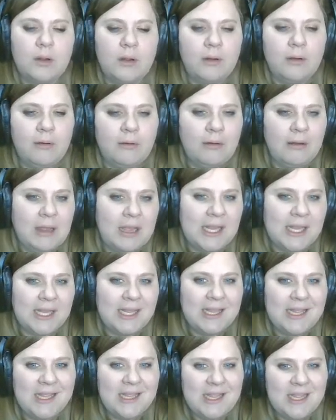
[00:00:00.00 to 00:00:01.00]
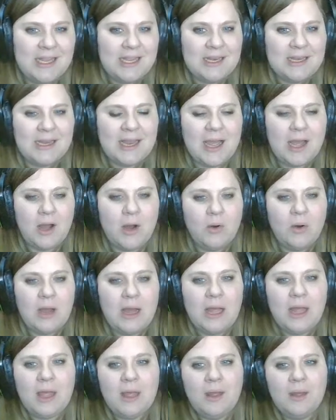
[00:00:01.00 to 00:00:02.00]
All right. Now,
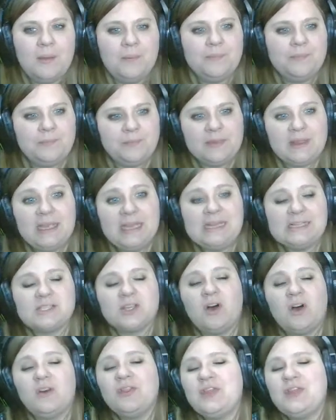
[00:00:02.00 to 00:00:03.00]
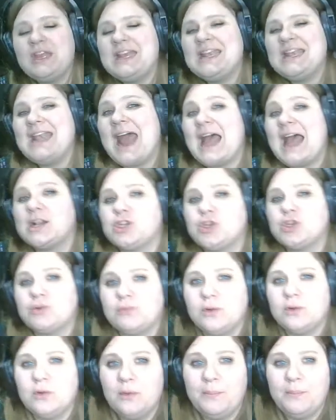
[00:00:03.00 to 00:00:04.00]
it's called the
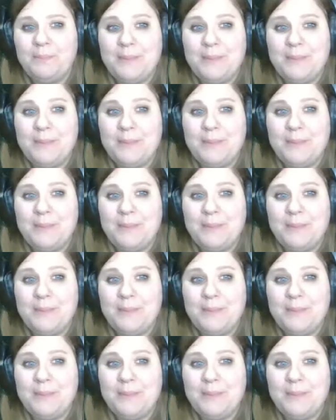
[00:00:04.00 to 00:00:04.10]
natural